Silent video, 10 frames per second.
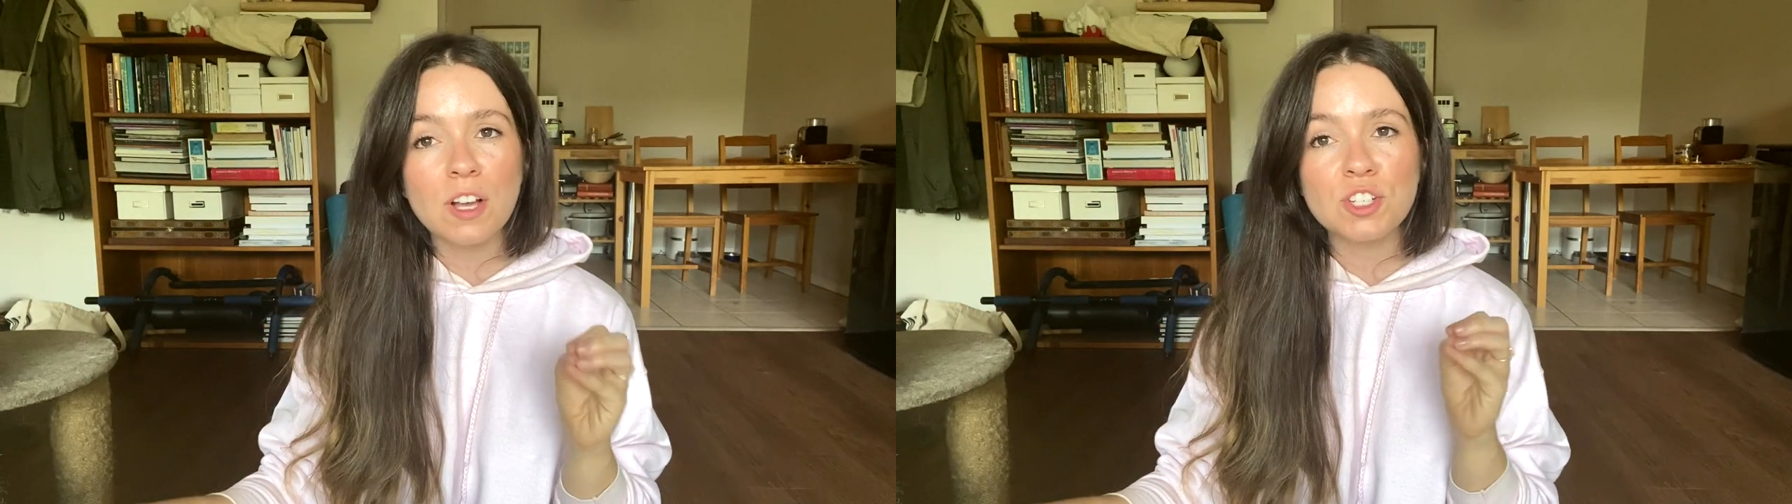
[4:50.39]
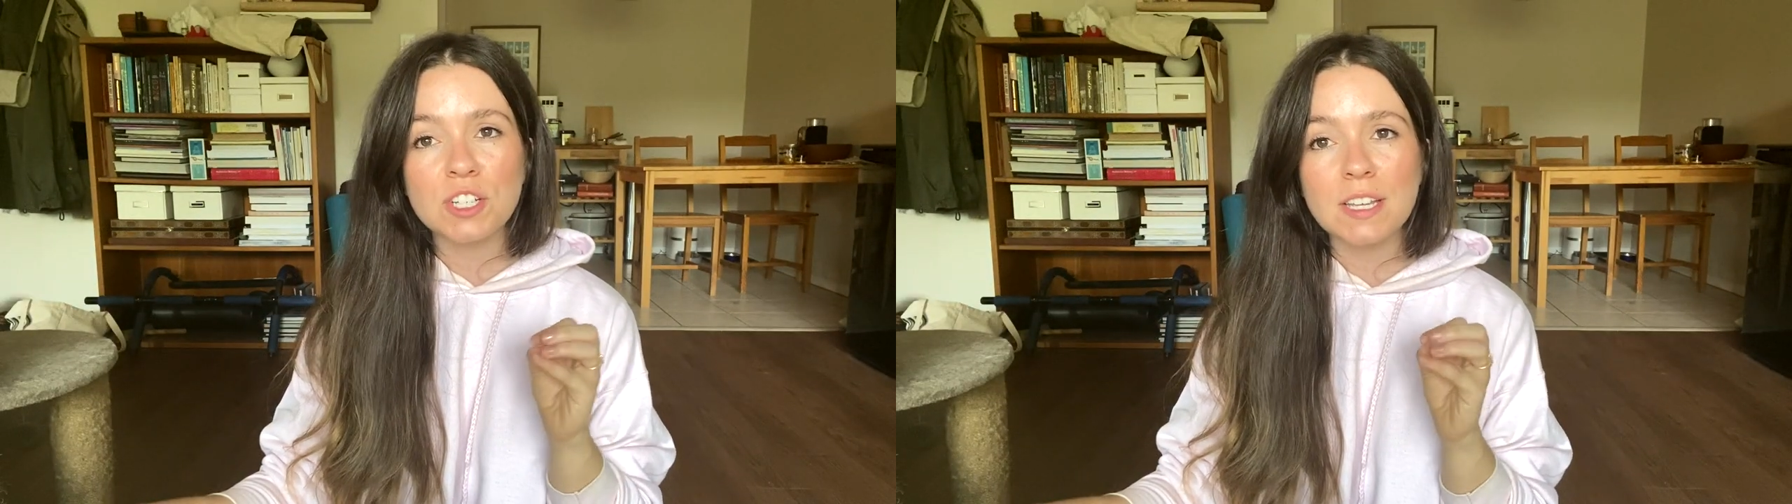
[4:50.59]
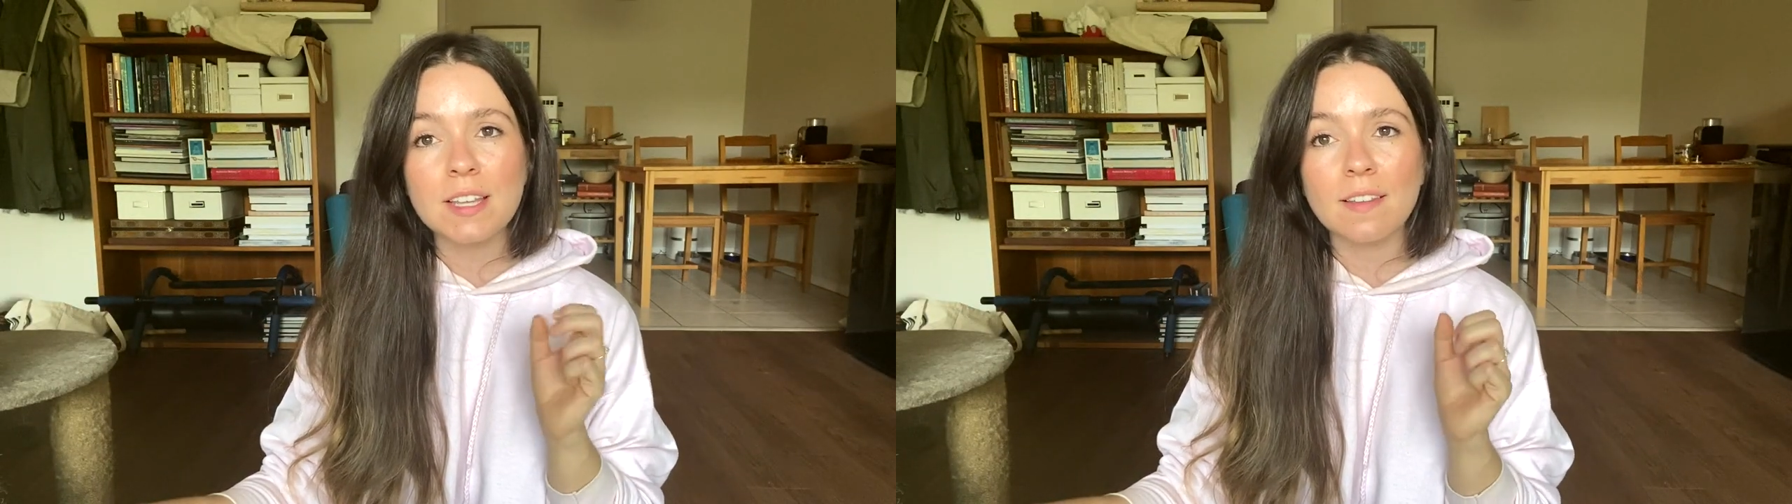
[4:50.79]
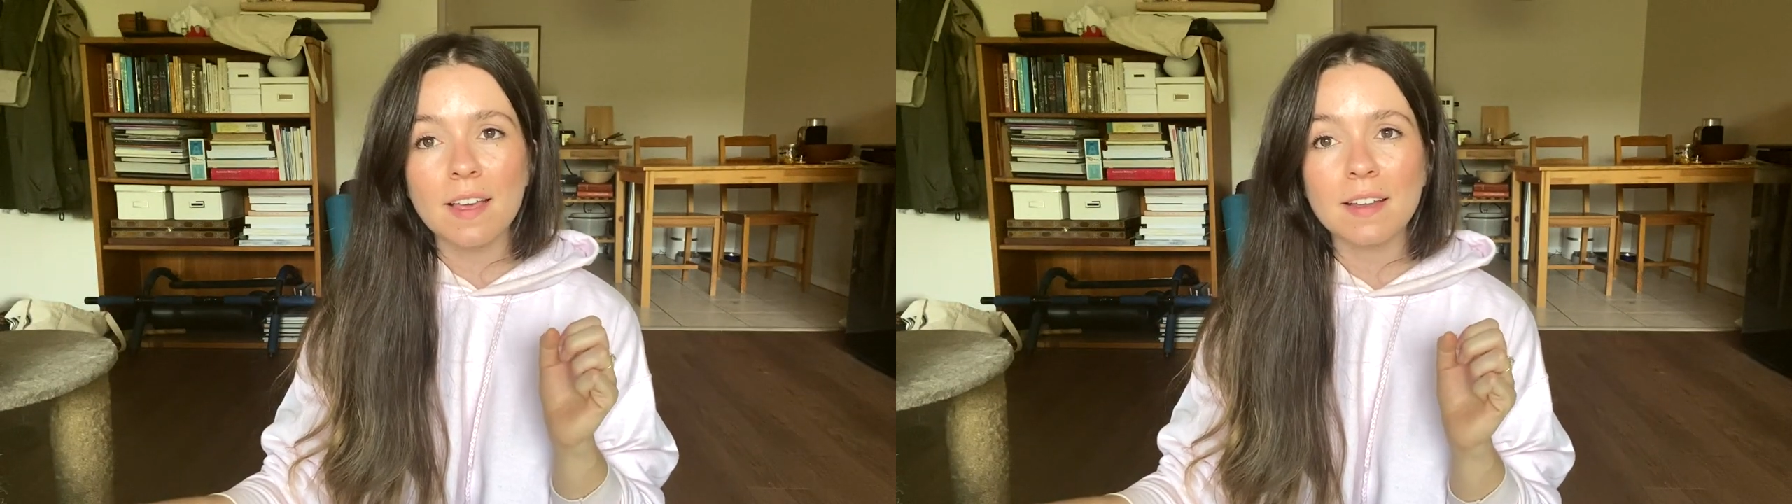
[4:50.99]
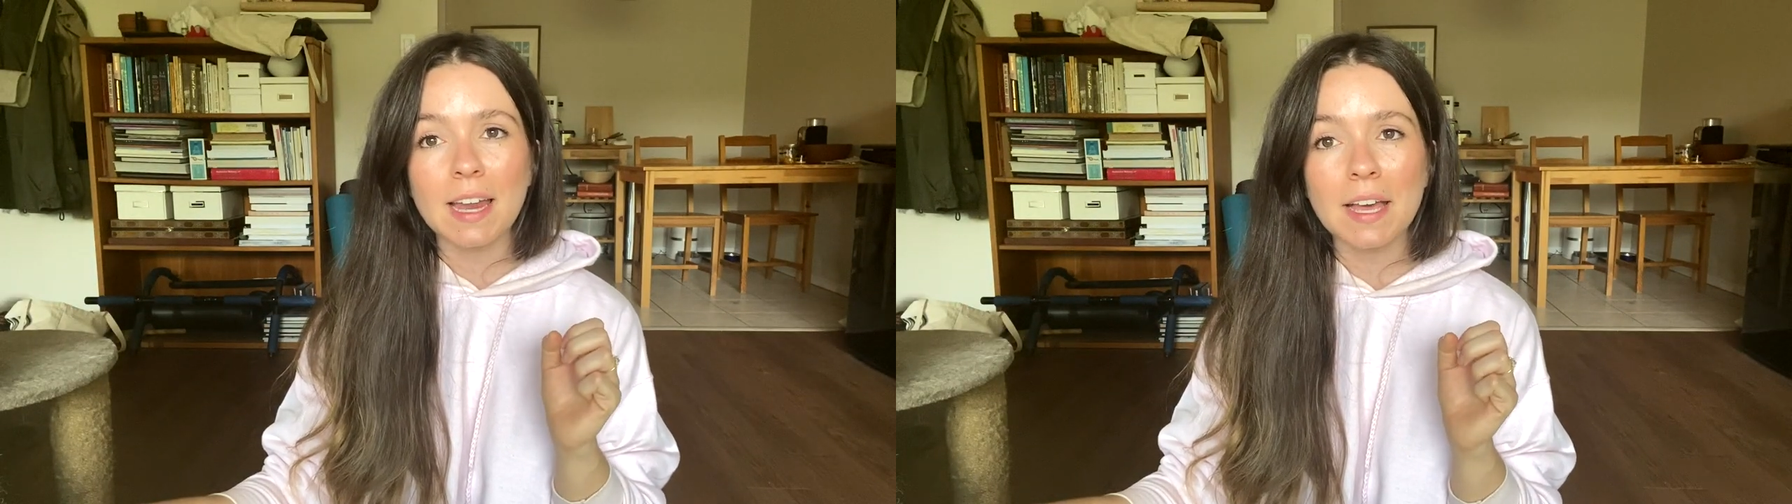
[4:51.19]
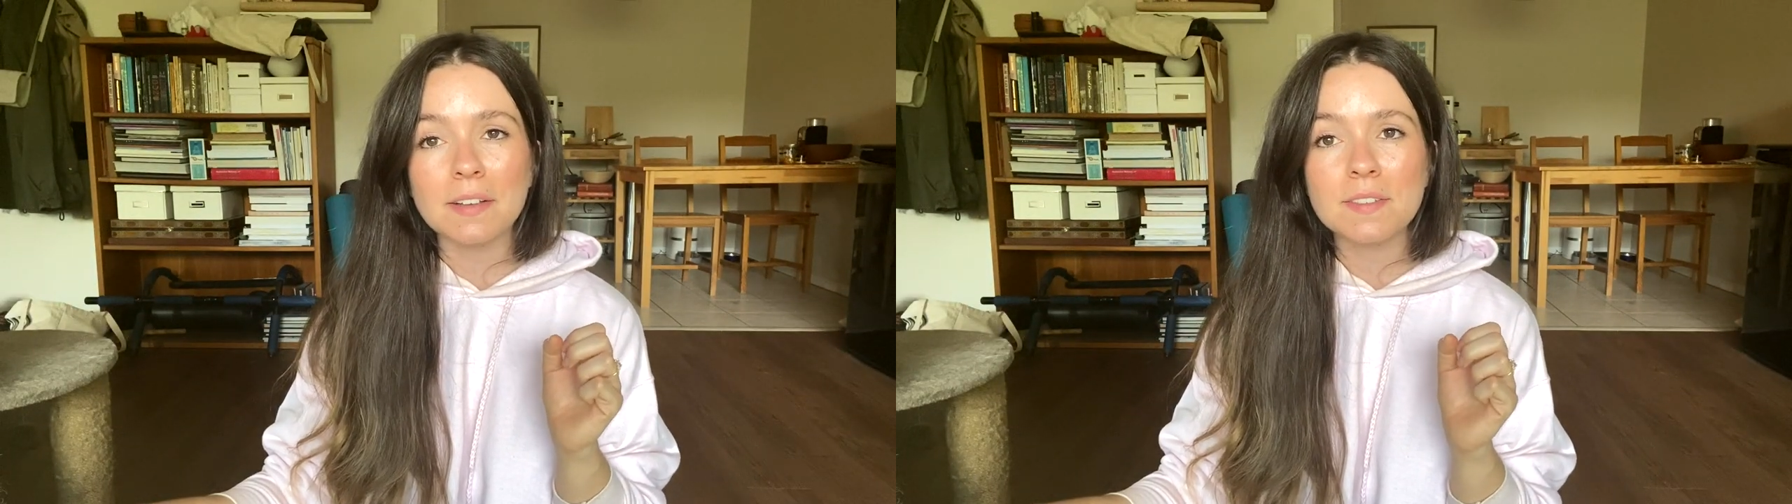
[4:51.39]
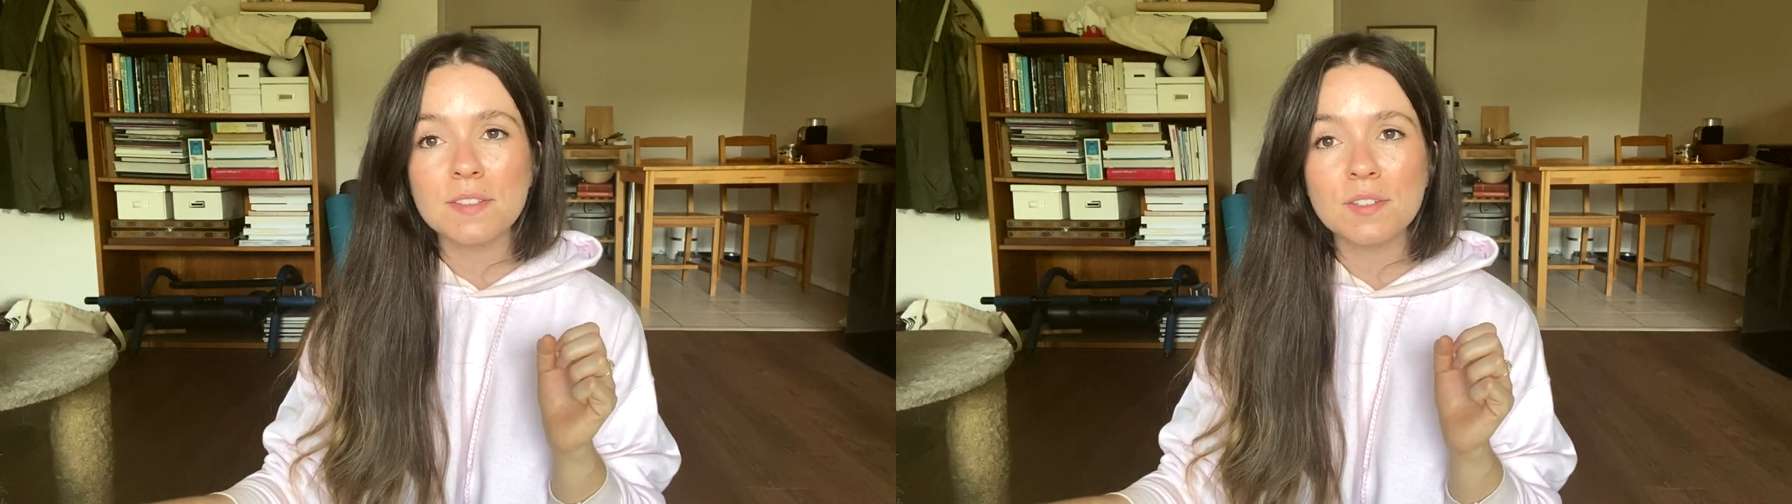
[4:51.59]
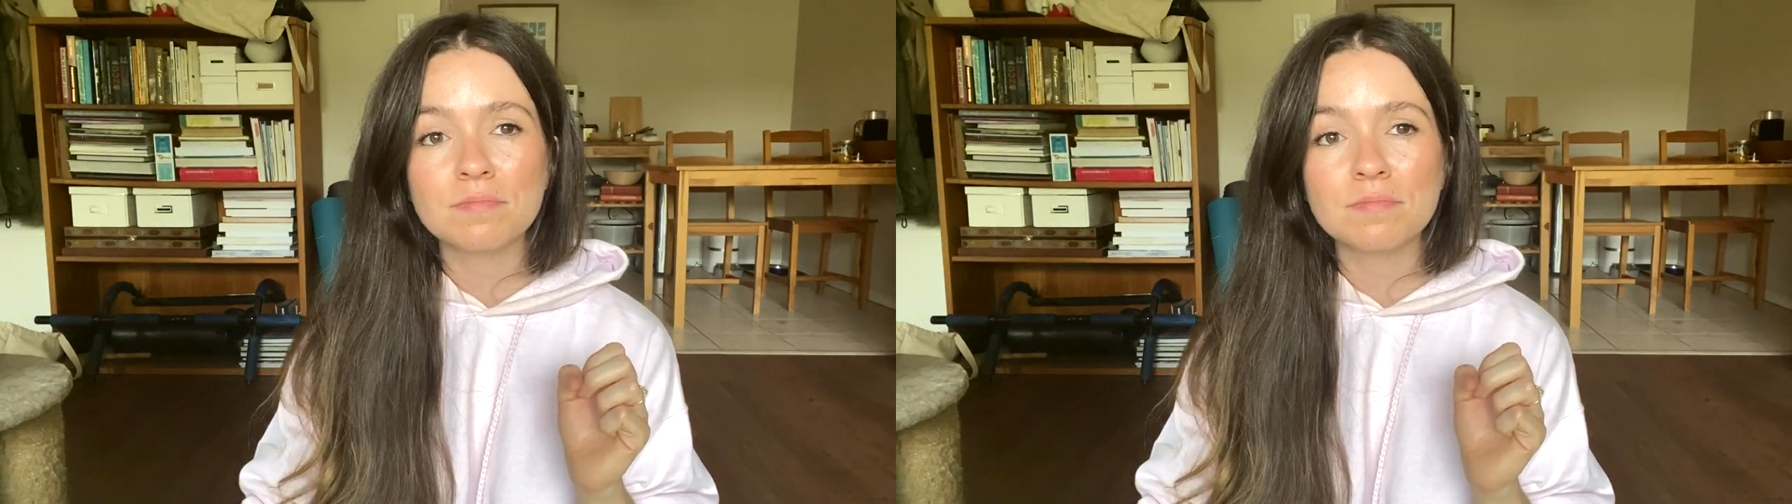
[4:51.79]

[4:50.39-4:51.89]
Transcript: should eat like next.